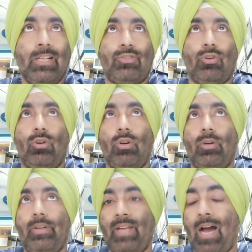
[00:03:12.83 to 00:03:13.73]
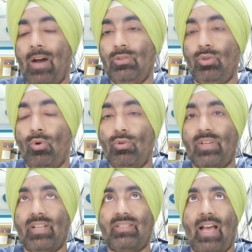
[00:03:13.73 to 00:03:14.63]
So now those
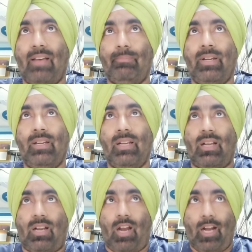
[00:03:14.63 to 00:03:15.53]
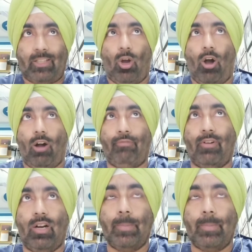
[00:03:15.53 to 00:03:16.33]
risks have been cut off